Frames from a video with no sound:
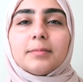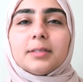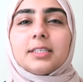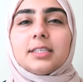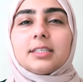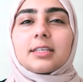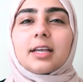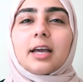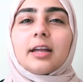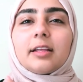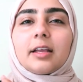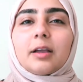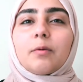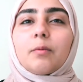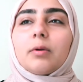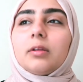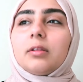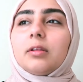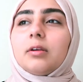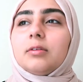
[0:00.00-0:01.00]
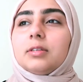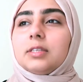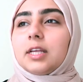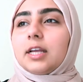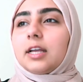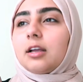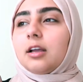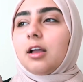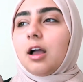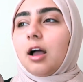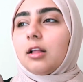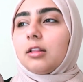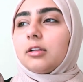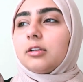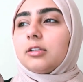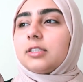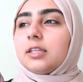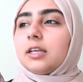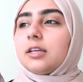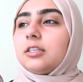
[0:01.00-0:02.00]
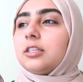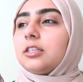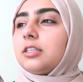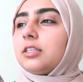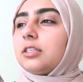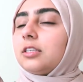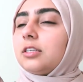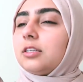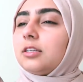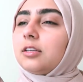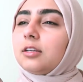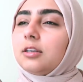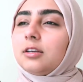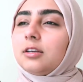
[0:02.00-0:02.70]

This is kind of like one of those like colors that just